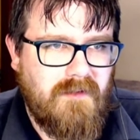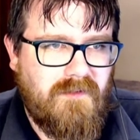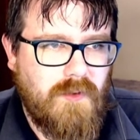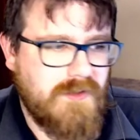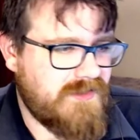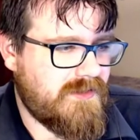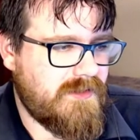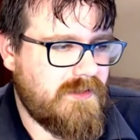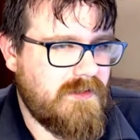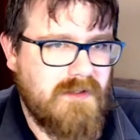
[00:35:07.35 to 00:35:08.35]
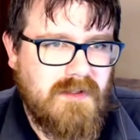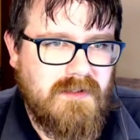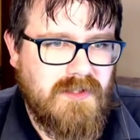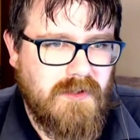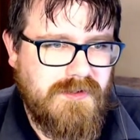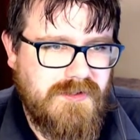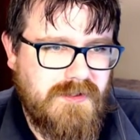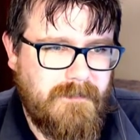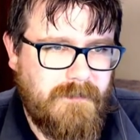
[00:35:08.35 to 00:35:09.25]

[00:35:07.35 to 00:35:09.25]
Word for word: first toast,